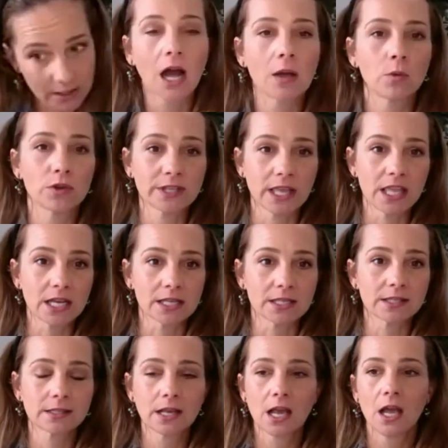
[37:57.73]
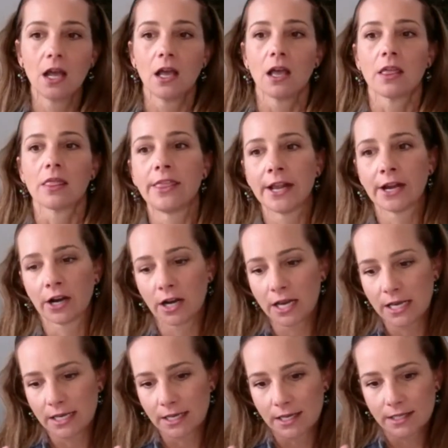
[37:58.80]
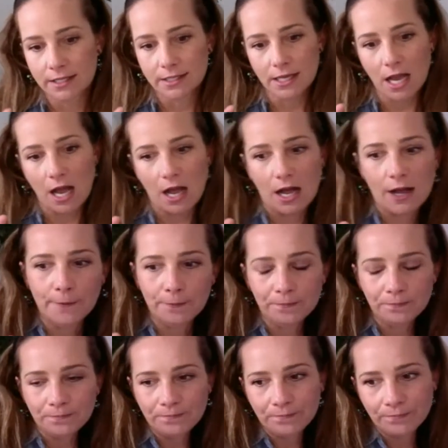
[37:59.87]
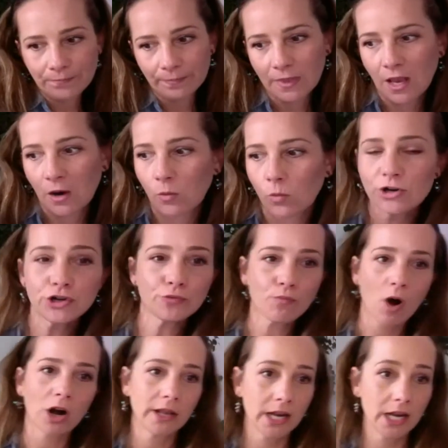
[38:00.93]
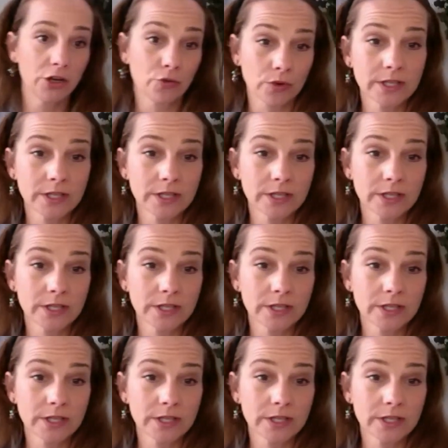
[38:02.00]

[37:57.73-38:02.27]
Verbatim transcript: I will say this, there is, um, when you're marketing